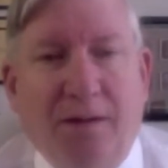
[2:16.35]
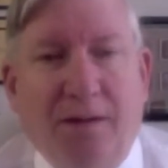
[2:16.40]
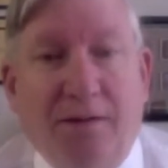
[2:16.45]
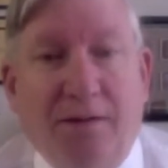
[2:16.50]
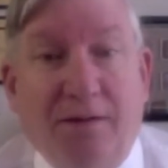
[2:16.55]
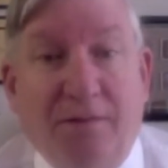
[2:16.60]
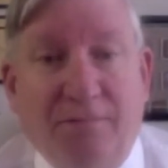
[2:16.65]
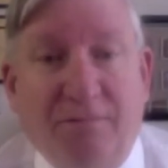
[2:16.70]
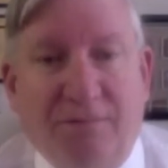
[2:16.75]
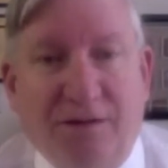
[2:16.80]

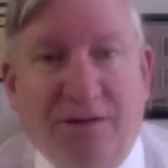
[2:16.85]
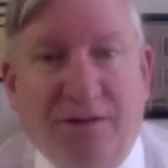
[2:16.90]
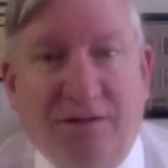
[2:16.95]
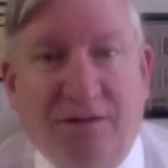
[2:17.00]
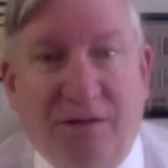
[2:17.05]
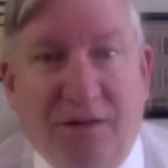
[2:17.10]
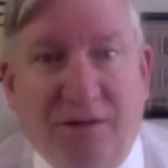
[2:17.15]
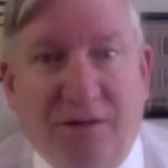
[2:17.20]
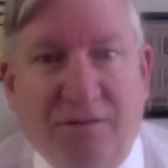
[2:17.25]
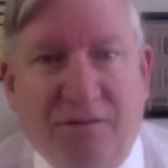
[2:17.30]

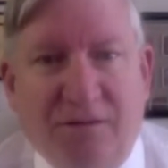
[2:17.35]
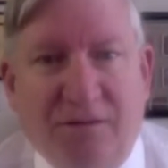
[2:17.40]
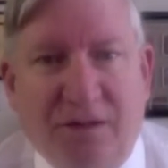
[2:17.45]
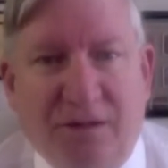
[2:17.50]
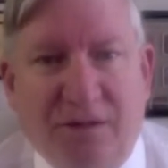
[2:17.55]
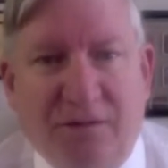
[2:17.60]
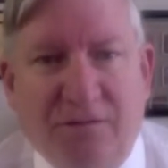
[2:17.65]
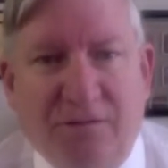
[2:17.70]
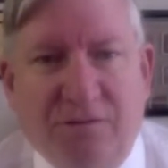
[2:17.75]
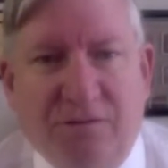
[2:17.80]
convicted and
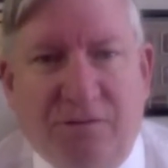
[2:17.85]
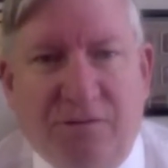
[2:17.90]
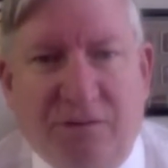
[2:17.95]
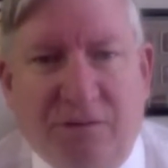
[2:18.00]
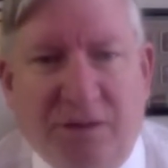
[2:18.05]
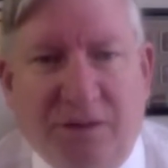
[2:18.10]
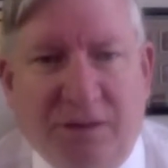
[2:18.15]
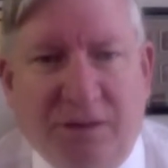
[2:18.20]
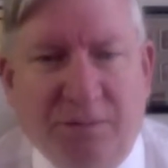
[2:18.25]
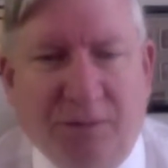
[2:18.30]
sentenced to
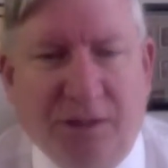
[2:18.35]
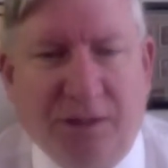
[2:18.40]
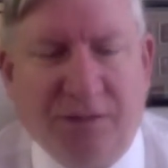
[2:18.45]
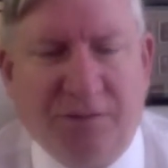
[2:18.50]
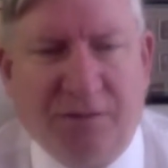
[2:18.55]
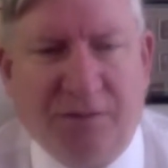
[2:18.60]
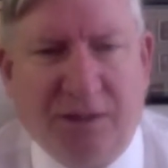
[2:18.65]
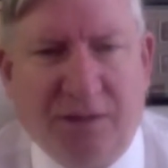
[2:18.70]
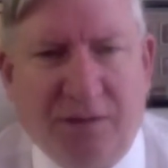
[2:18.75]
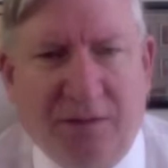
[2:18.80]
DUI
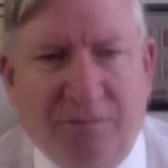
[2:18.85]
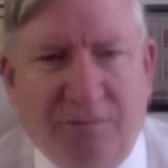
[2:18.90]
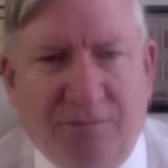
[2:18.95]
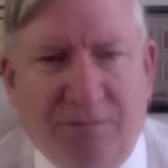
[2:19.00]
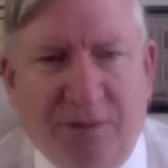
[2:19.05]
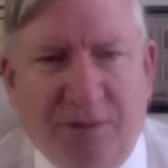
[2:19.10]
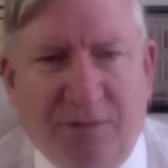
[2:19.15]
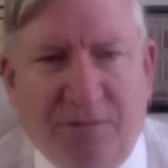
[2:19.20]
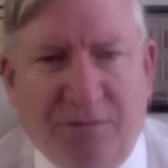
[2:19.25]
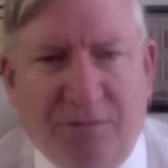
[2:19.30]
second
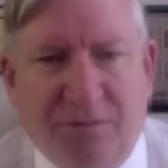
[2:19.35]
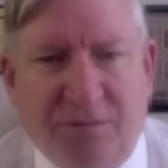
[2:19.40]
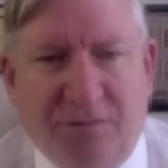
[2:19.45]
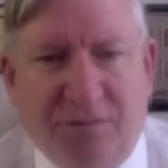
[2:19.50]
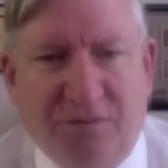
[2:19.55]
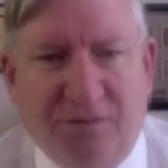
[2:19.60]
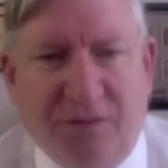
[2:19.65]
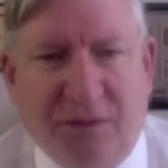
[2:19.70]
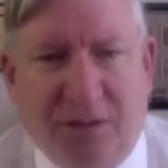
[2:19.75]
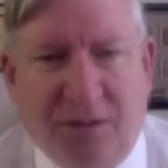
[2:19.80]
offense
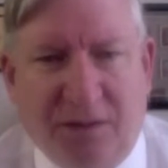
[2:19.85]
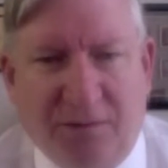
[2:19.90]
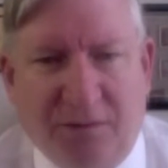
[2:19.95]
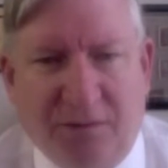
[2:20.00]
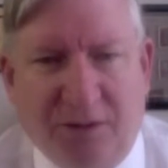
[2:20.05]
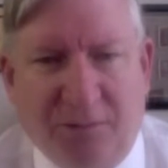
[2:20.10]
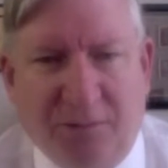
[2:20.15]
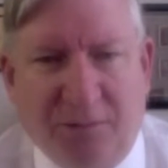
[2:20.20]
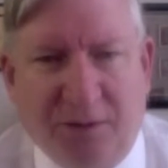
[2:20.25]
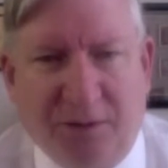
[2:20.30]
or a
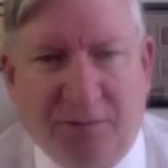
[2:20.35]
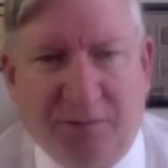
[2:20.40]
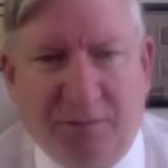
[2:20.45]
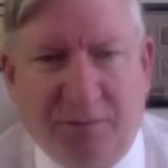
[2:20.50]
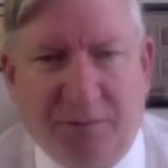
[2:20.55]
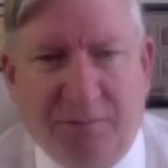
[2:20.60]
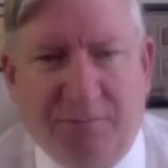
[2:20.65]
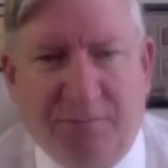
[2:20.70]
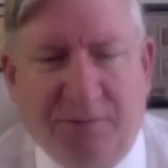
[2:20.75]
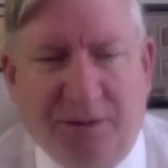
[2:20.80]
DUI
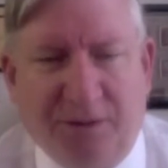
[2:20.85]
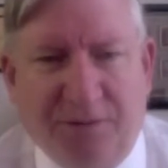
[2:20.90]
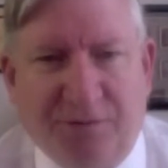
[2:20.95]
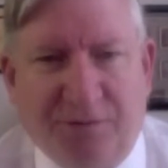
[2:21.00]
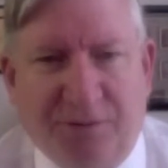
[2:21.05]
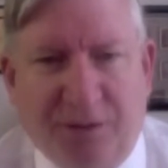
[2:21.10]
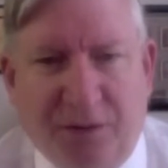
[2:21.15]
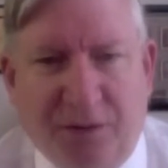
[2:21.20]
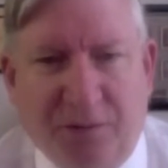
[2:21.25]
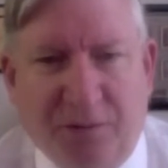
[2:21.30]
third offense,
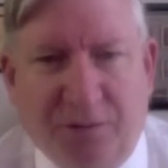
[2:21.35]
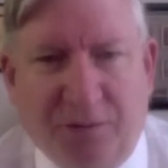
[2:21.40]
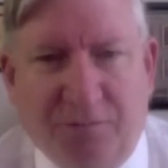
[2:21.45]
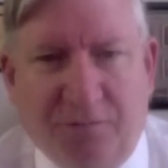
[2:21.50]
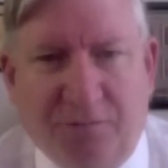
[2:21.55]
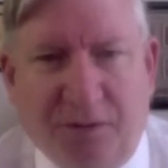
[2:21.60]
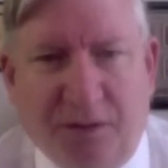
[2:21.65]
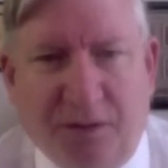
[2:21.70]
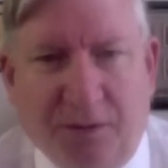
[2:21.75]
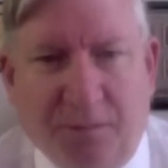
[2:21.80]
and they go to
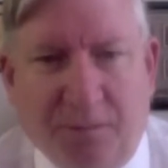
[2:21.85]
jail.